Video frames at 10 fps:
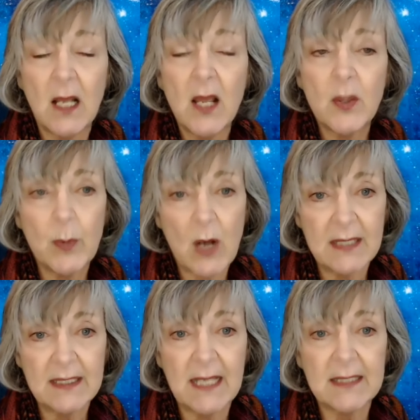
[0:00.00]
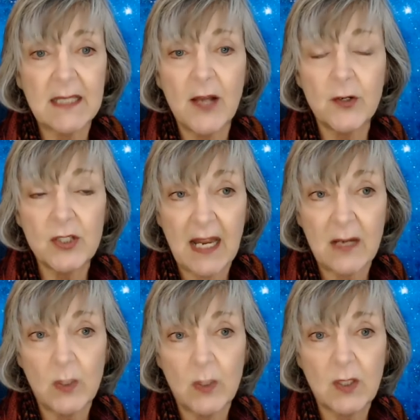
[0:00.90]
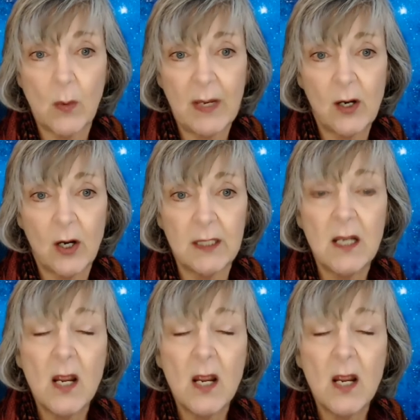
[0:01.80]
the process, understand what's going on.